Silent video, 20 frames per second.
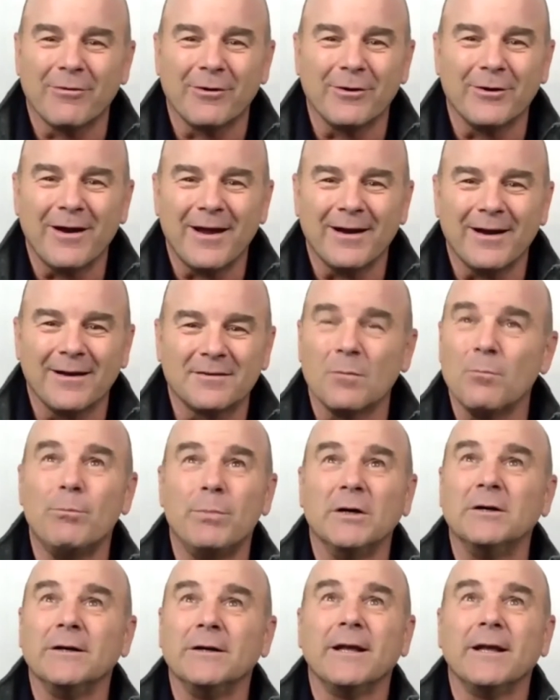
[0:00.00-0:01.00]
and it's $1
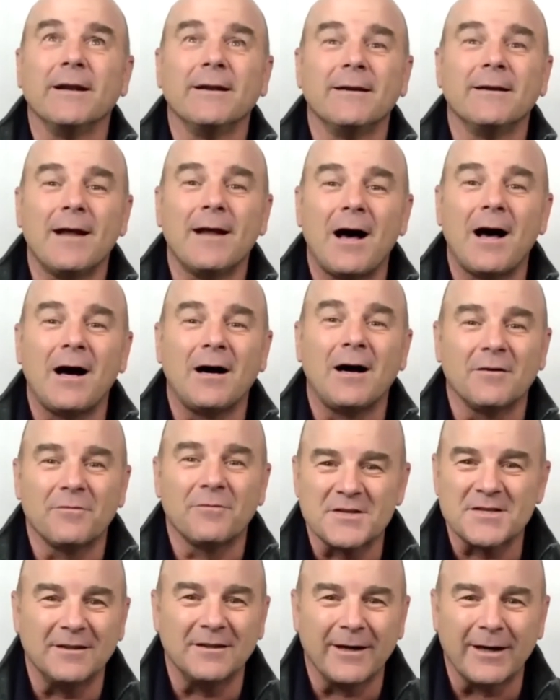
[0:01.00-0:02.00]
billion facility.